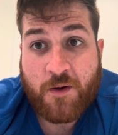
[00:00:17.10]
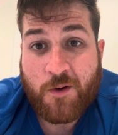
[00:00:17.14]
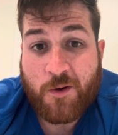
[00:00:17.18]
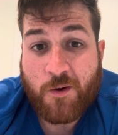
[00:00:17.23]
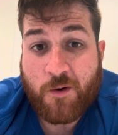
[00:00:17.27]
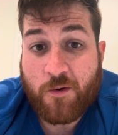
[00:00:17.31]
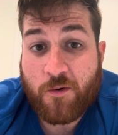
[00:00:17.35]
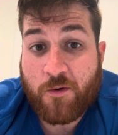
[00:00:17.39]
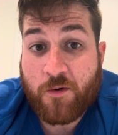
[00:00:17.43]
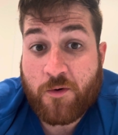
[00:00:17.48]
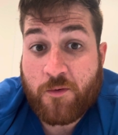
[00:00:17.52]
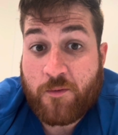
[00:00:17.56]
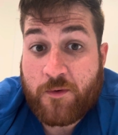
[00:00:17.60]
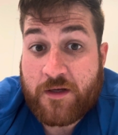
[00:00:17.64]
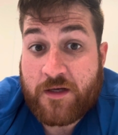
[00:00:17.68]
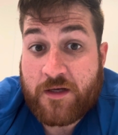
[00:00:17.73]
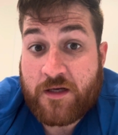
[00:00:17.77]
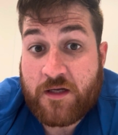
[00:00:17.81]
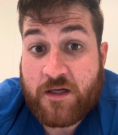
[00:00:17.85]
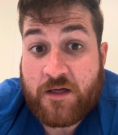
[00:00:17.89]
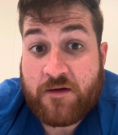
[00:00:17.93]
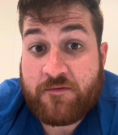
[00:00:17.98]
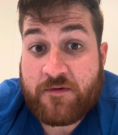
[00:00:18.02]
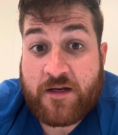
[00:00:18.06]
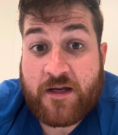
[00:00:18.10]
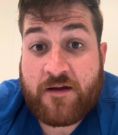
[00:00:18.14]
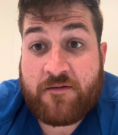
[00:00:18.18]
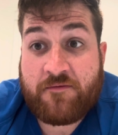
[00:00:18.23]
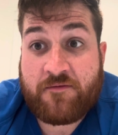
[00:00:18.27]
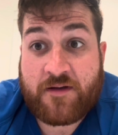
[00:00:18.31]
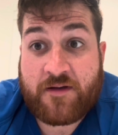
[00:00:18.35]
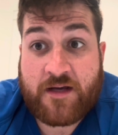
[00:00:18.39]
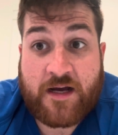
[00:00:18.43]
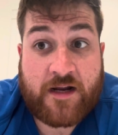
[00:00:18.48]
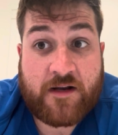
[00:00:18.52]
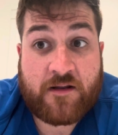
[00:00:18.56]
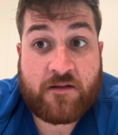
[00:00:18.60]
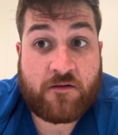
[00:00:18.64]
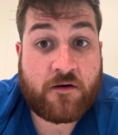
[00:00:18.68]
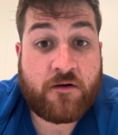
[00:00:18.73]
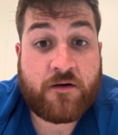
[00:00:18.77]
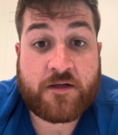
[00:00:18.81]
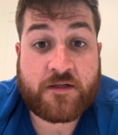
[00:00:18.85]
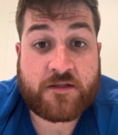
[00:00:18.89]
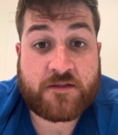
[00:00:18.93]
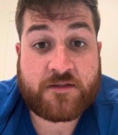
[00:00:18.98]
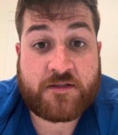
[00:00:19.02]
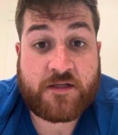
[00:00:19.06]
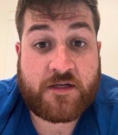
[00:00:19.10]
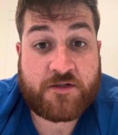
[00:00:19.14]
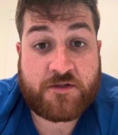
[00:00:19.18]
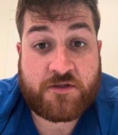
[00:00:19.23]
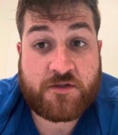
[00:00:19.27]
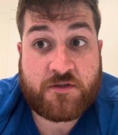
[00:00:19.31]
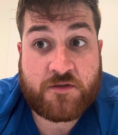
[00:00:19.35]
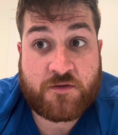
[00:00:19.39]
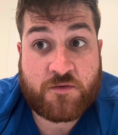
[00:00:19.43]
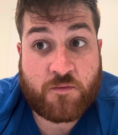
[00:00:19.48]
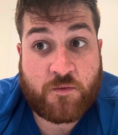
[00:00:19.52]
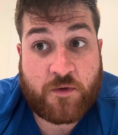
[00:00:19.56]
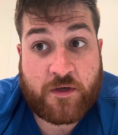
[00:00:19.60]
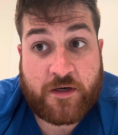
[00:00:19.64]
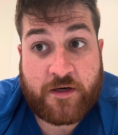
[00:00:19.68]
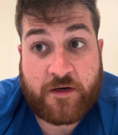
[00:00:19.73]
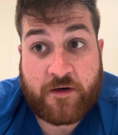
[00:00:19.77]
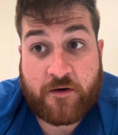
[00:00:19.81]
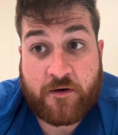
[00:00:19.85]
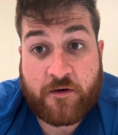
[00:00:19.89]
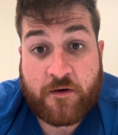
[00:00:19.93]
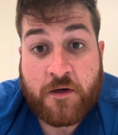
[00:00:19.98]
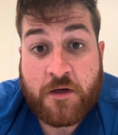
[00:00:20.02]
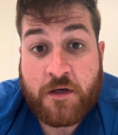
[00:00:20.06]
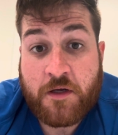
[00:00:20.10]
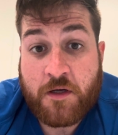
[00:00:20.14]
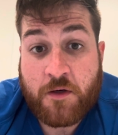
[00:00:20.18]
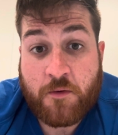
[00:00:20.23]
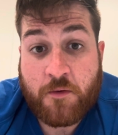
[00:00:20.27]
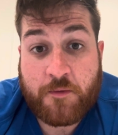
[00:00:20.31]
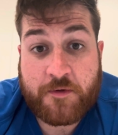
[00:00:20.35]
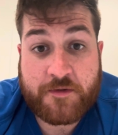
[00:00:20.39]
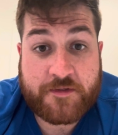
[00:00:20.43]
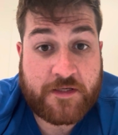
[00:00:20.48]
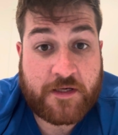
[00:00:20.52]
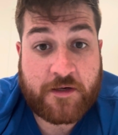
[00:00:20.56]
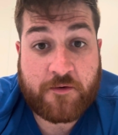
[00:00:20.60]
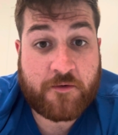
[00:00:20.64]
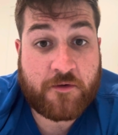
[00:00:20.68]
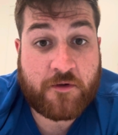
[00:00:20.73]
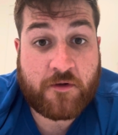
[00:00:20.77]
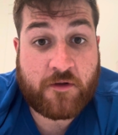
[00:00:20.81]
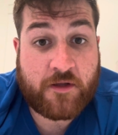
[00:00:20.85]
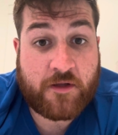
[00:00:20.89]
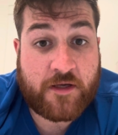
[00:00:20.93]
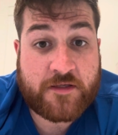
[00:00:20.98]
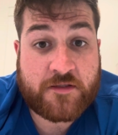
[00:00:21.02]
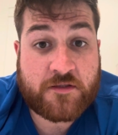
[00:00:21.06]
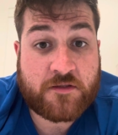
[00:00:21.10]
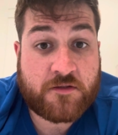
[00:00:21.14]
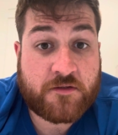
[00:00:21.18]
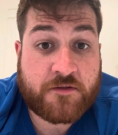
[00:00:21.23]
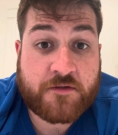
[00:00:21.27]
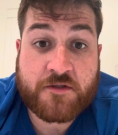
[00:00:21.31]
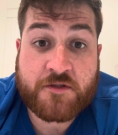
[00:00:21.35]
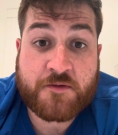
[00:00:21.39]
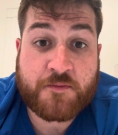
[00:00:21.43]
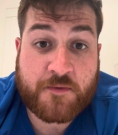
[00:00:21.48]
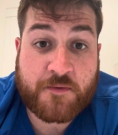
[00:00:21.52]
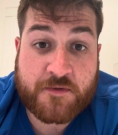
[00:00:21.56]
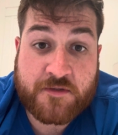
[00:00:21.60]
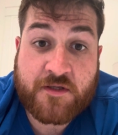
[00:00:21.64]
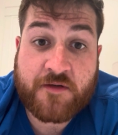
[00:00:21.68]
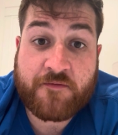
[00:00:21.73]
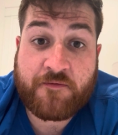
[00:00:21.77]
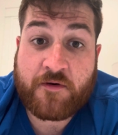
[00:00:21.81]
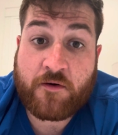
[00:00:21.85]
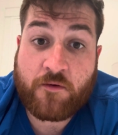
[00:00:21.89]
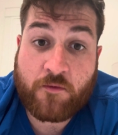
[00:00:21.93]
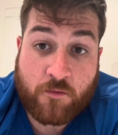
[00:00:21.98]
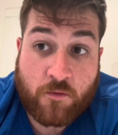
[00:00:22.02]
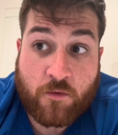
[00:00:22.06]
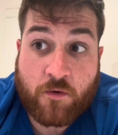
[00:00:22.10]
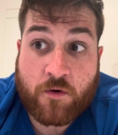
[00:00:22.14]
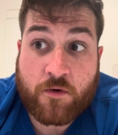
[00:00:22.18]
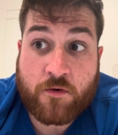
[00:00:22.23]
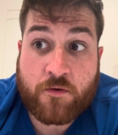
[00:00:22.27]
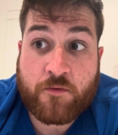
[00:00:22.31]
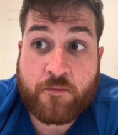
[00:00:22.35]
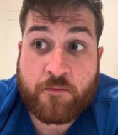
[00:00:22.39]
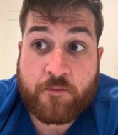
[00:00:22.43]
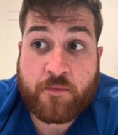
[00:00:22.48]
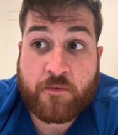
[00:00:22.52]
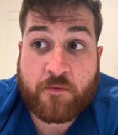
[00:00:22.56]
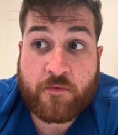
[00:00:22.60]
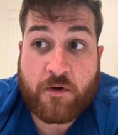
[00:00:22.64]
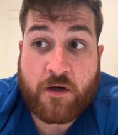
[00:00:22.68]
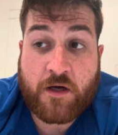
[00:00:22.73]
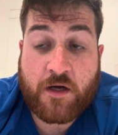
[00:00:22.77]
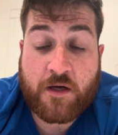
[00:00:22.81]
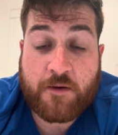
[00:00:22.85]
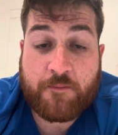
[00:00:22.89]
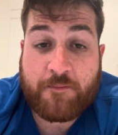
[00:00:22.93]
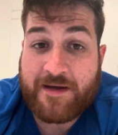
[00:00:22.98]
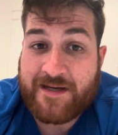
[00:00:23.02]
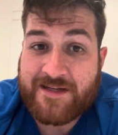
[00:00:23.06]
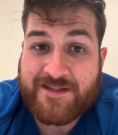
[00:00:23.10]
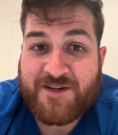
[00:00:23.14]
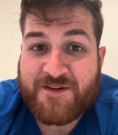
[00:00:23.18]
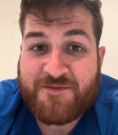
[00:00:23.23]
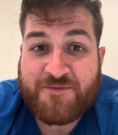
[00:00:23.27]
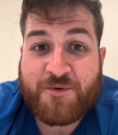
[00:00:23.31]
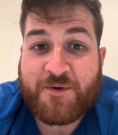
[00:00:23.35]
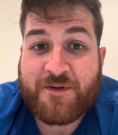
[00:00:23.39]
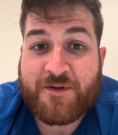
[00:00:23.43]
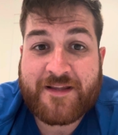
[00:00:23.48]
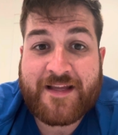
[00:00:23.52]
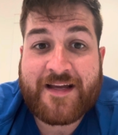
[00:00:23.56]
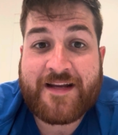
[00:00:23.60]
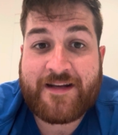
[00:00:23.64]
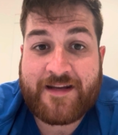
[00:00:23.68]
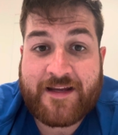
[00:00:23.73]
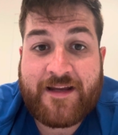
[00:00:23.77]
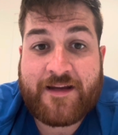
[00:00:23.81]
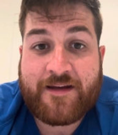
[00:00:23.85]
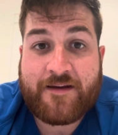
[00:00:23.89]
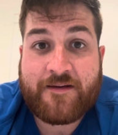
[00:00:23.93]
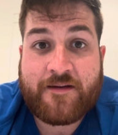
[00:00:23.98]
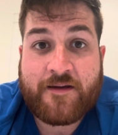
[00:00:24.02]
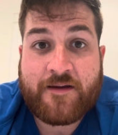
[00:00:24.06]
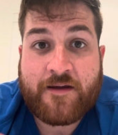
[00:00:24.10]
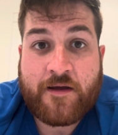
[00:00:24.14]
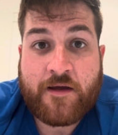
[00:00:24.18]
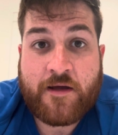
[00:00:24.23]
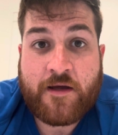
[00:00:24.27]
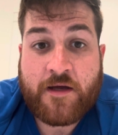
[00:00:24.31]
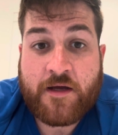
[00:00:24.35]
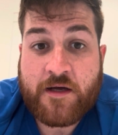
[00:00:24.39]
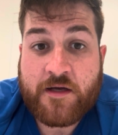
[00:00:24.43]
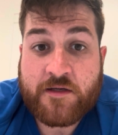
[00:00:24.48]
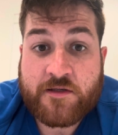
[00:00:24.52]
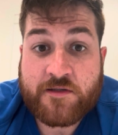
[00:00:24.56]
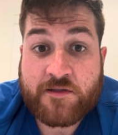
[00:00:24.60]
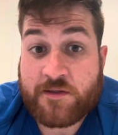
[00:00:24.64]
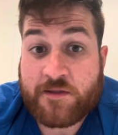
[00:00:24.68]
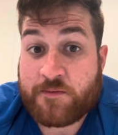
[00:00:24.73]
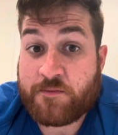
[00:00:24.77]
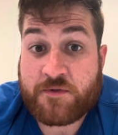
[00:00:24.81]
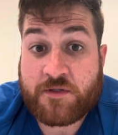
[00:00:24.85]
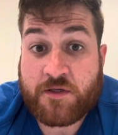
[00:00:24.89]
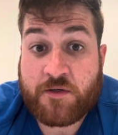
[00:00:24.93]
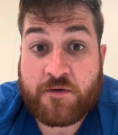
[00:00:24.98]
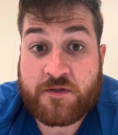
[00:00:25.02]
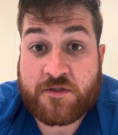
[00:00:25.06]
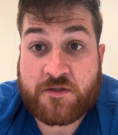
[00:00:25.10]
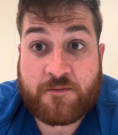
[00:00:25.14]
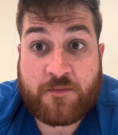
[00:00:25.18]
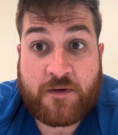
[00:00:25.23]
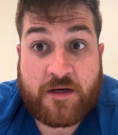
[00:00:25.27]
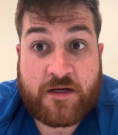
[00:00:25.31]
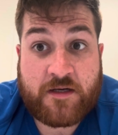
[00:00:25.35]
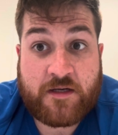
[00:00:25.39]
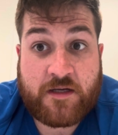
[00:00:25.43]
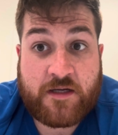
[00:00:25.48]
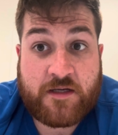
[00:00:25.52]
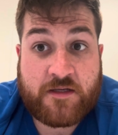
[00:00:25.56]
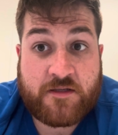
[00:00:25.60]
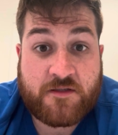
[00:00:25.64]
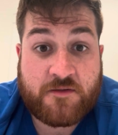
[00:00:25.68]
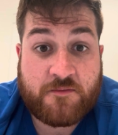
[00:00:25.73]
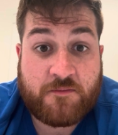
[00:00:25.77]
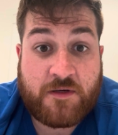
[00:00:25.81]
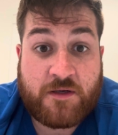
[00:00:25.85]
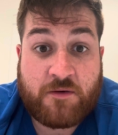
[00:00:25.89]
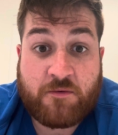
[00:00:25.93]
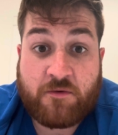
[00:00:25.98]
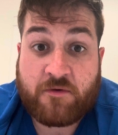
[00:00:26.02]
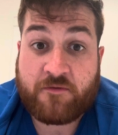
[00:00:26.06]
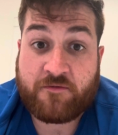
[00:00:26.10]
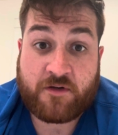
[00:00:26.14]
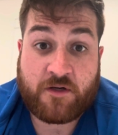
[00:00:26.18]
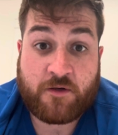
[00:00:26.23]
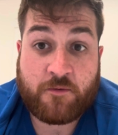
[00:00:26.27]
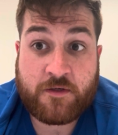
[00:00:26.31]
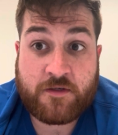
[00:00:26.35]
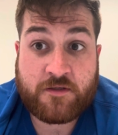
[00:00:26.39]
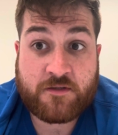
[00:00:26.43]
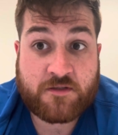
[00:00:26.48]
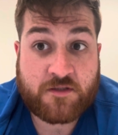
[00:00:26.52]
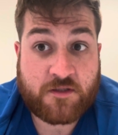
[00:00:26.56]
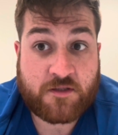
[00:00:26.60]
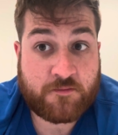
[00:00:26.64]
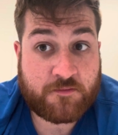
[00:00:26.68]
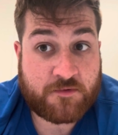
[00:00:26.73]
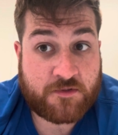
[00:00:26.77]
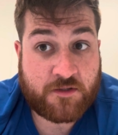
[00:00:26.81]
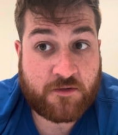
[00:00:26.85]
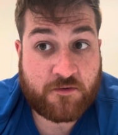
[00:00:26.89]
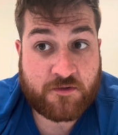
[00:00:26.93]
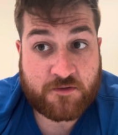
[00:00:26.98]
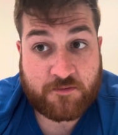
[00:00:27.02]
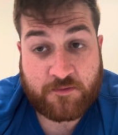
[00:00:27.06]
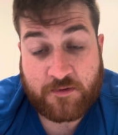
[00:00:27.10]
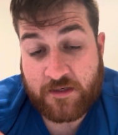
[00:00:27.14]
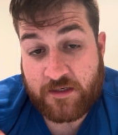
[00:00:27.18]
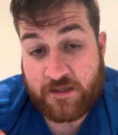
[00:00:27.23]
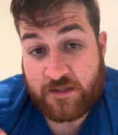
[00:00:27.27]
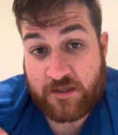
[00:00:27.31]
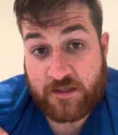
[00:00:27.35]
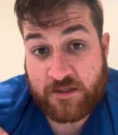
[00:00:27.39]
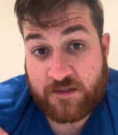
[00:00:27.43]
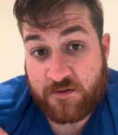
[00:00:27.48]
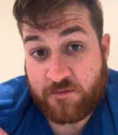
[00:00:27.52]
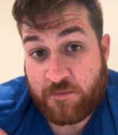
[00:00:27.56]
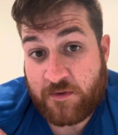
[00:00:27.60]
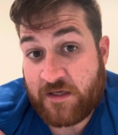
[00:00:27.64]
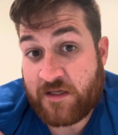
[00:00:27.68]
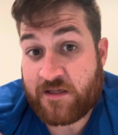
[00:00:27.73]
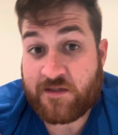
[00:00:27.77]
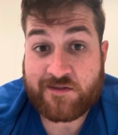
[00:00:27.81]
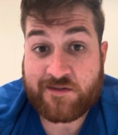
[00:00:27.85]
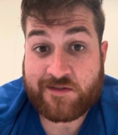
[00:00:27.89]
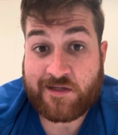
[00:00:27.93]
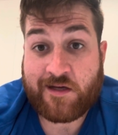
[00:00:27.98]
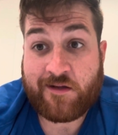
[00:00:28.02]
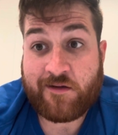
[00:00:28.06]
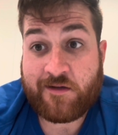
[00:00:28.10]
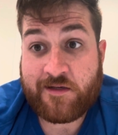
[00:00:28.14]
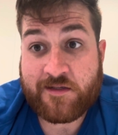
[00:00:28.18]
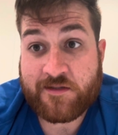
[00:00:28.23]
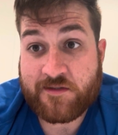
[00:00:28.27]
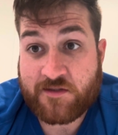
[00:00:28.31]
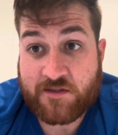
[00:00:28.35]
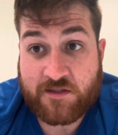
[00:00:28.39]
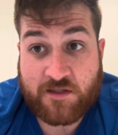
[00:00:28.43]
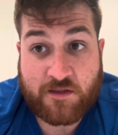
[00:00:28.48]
Or we can even have guided learning sessions where we tailor the lesson to the specific group based off what they need. Some students may need to be reviewing, some students may need to be excelling, and